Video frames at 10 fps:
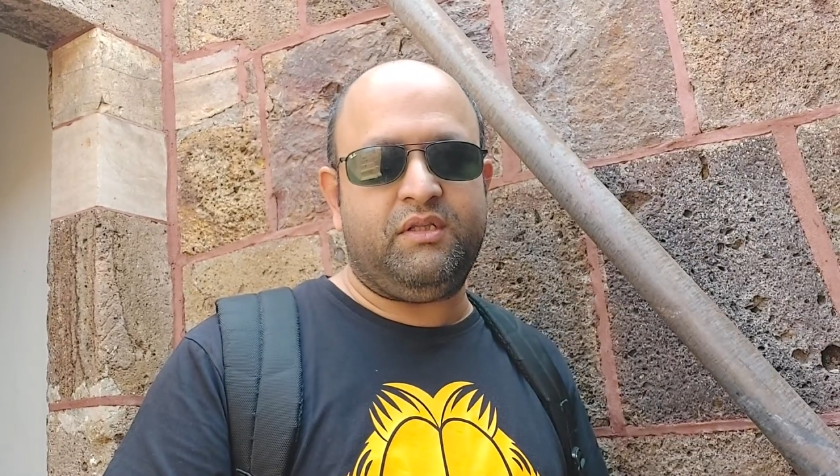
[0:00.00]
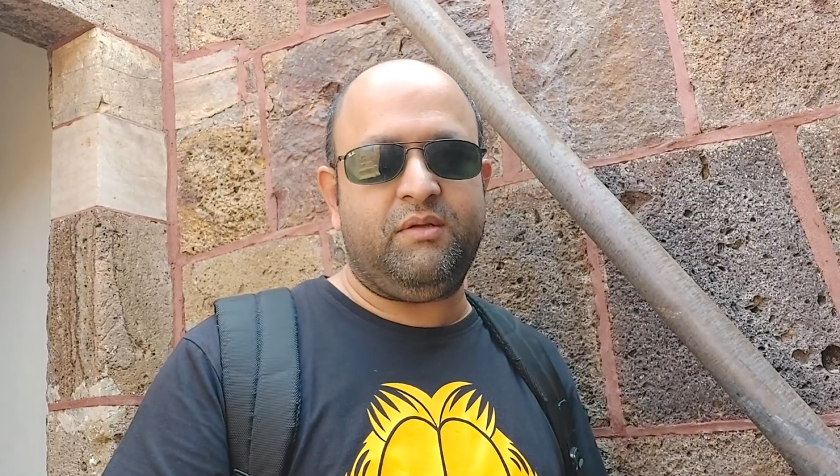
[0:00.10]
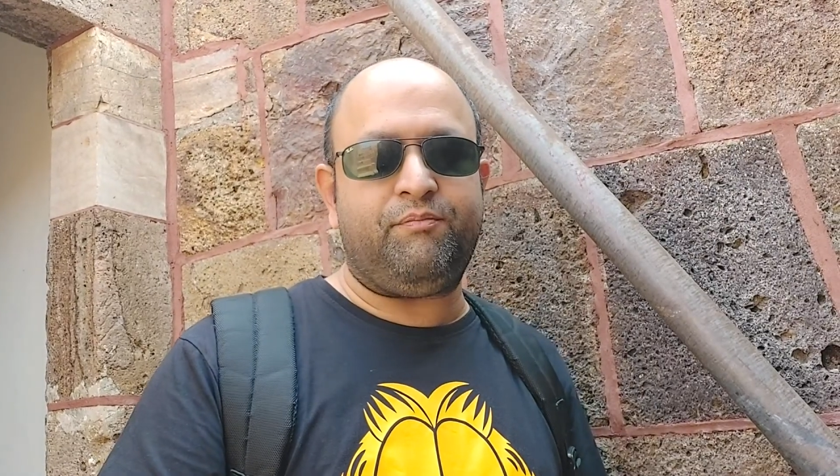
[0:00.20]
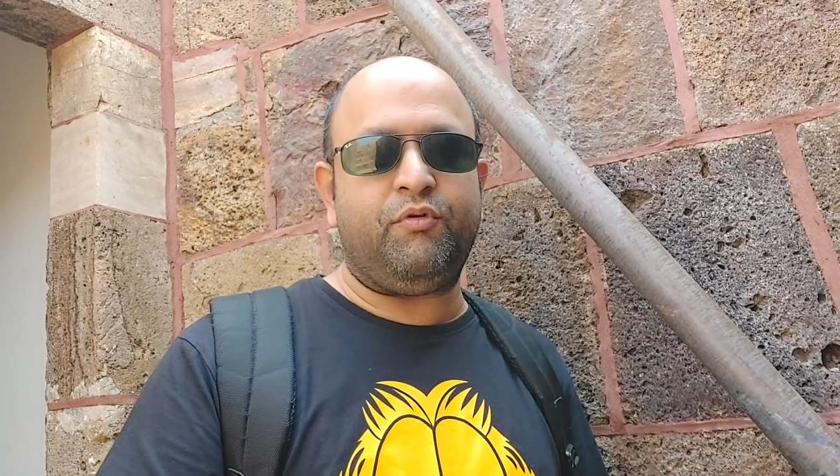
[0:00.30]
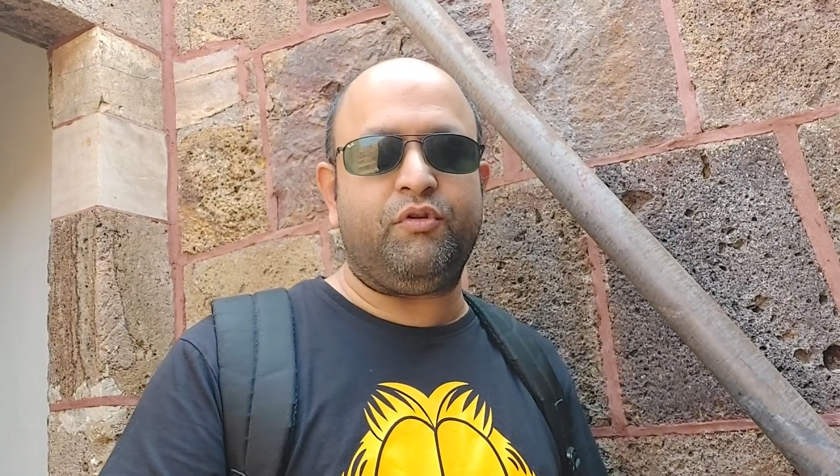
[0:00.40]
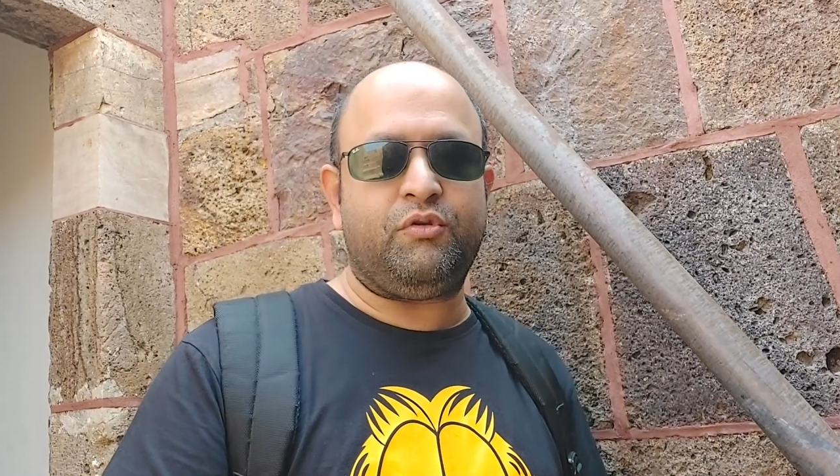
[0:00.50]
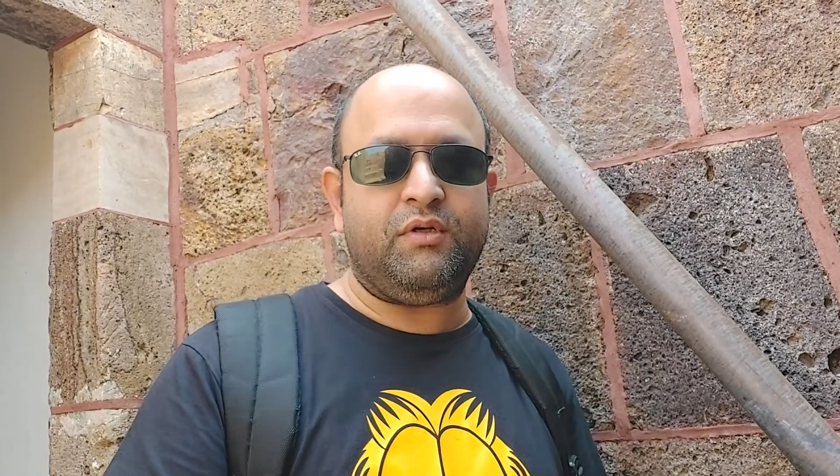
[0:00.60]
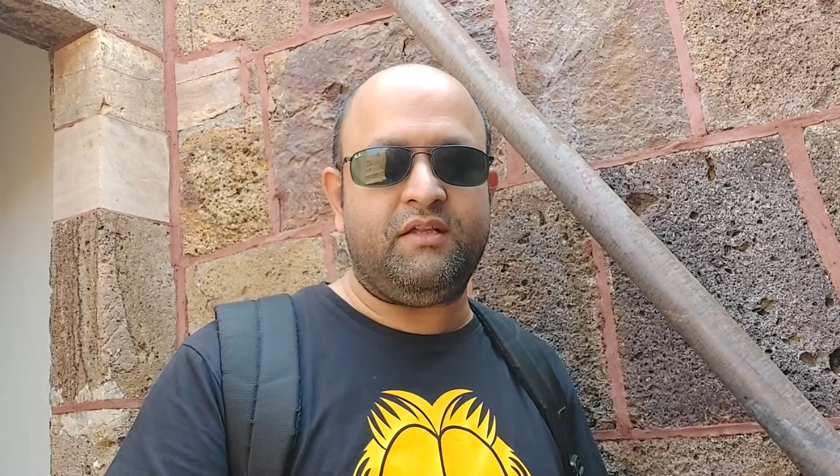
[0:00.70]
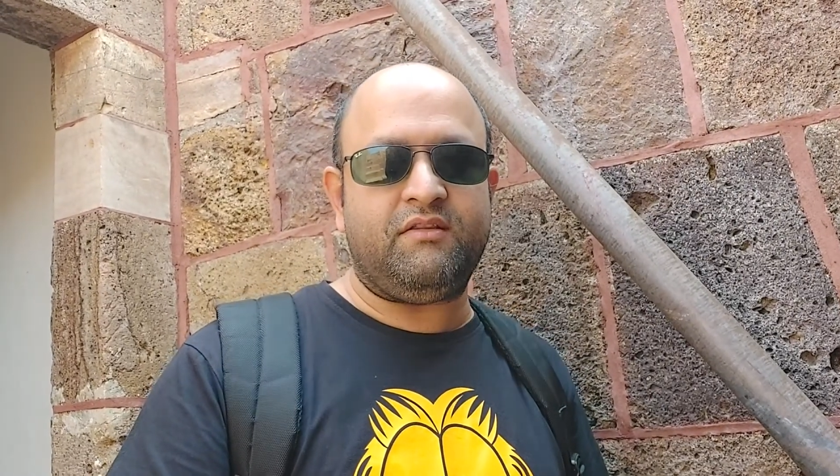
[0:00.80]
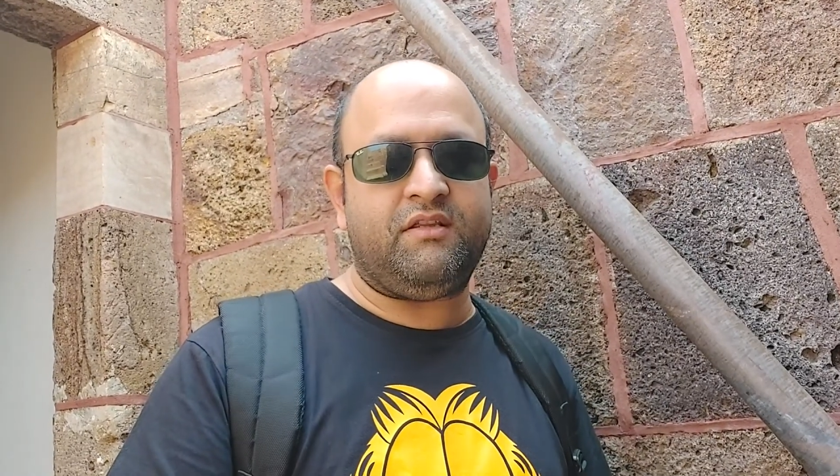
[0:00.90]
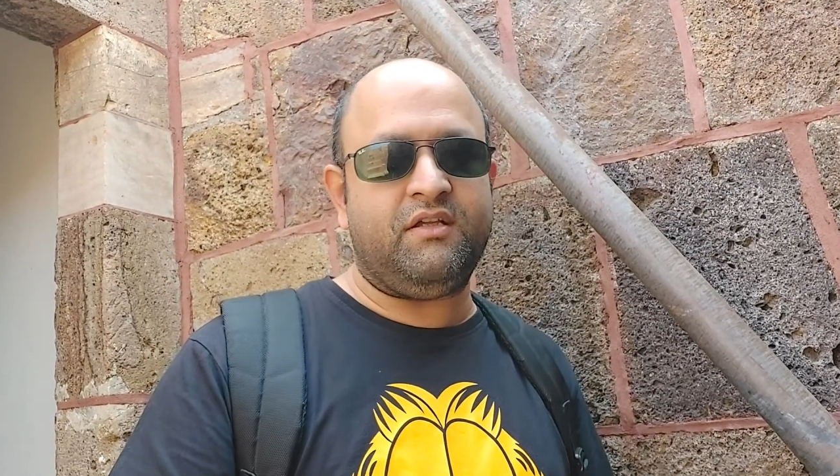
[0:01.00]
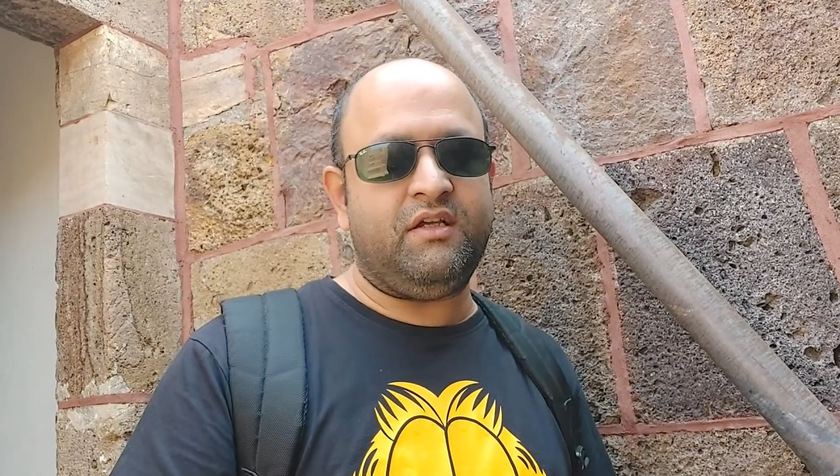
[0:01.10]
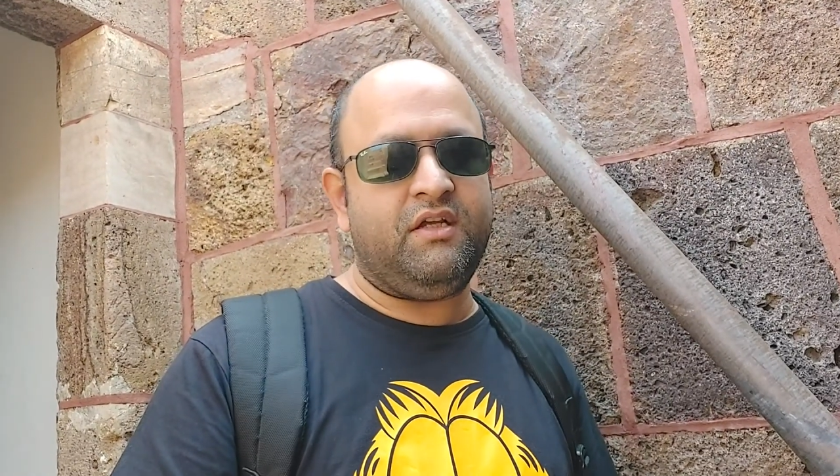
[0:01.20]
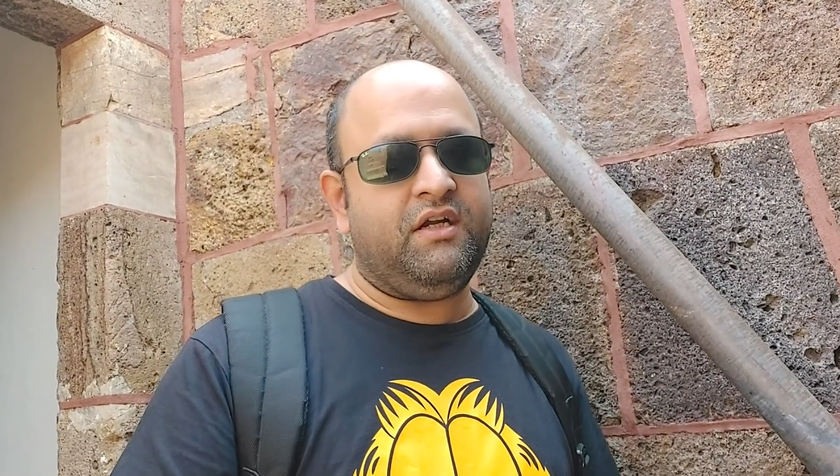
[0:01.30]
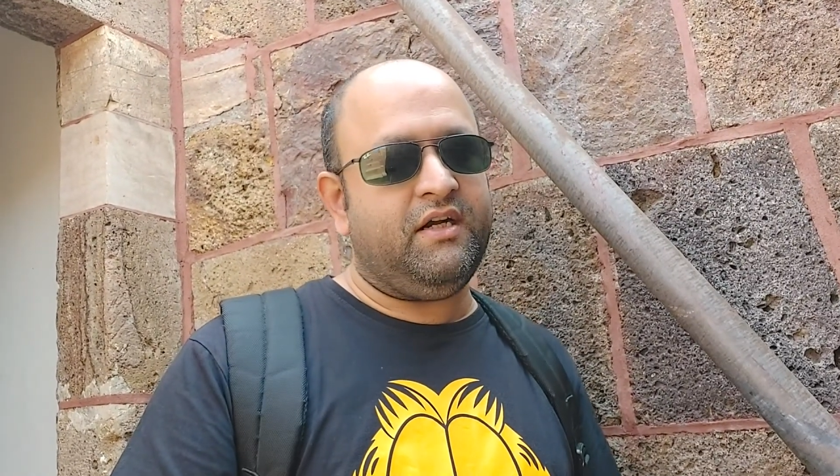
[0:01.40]
the Portuguese
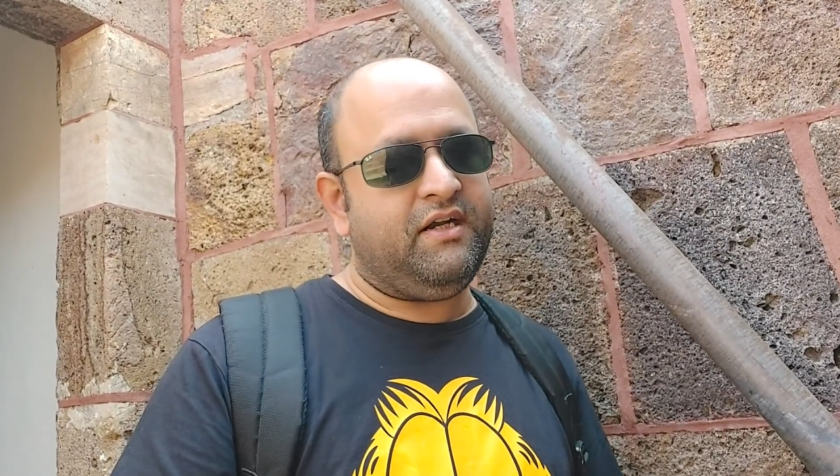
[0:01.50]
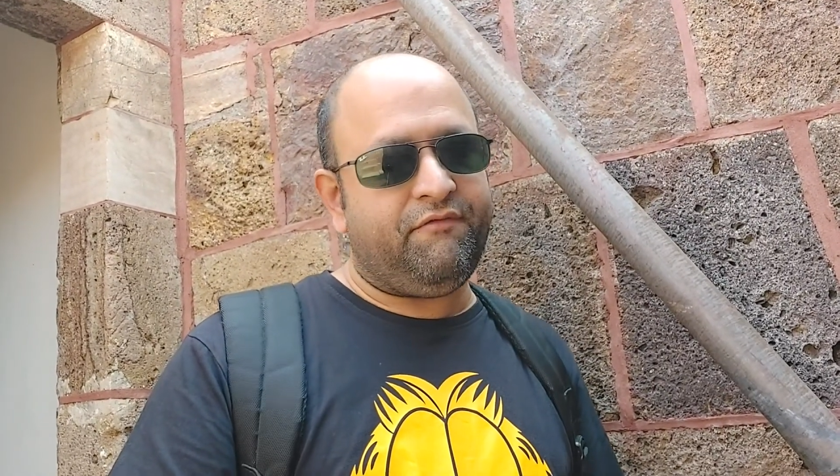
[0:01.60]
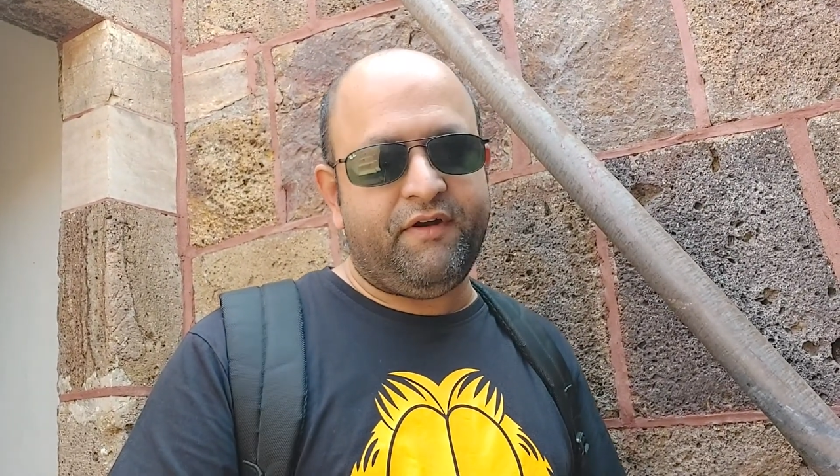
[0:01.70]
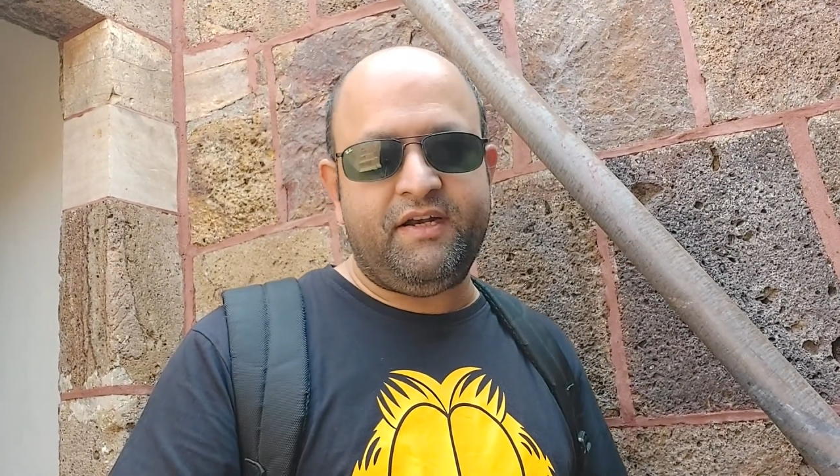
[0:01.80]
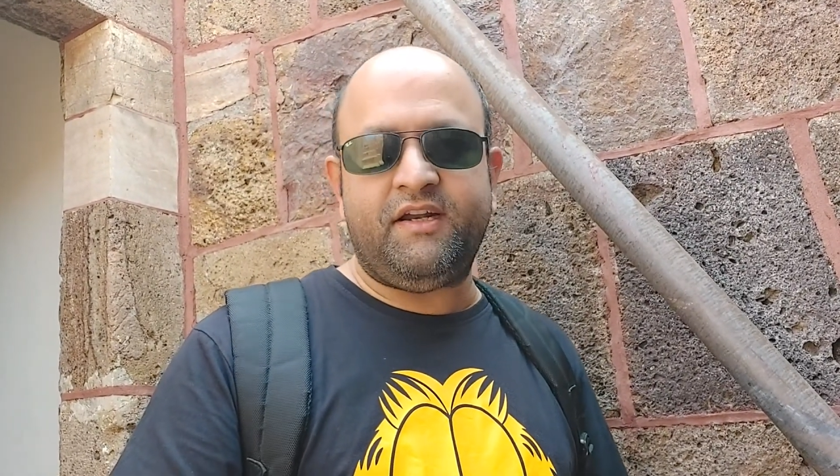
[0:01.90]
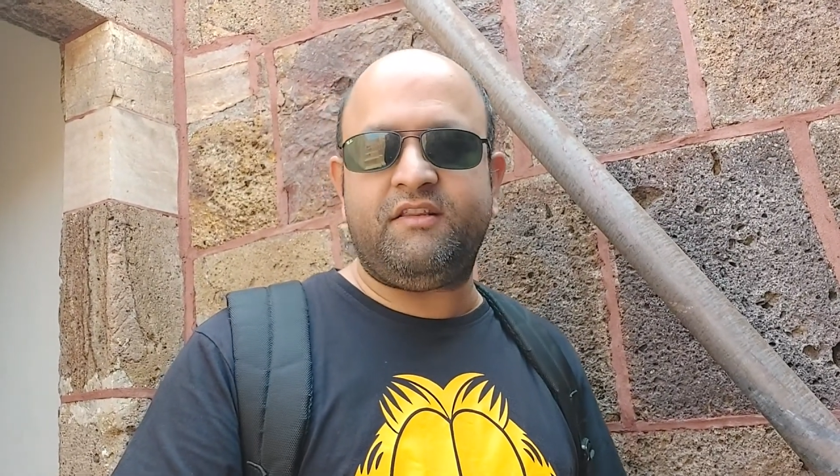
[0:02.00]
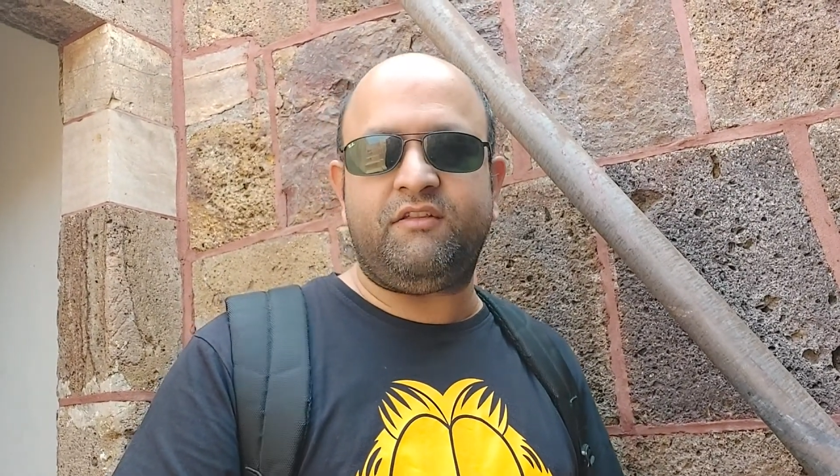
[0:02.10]
defended